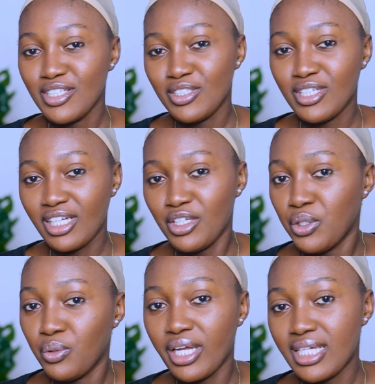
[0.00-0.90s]
you can
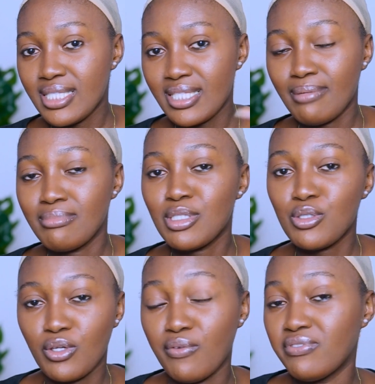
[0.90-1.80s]
get some
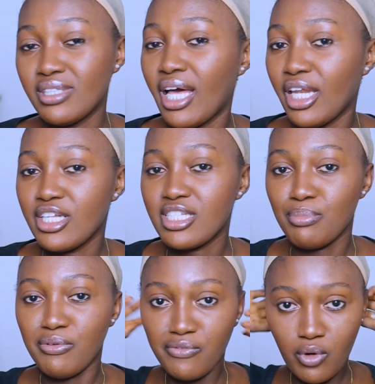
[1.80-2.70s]
sort of knowledge
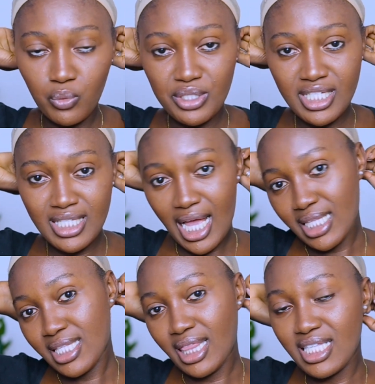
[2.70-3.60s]
before we
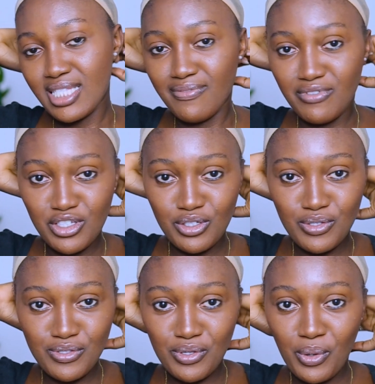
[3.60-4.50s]
start this video.
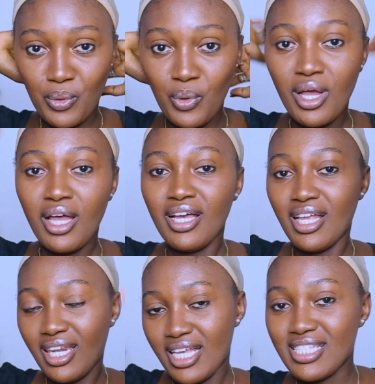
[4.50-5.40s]
So
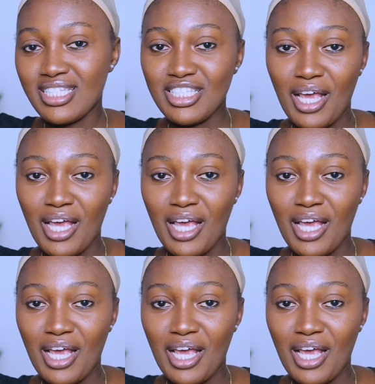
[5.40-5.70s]
let's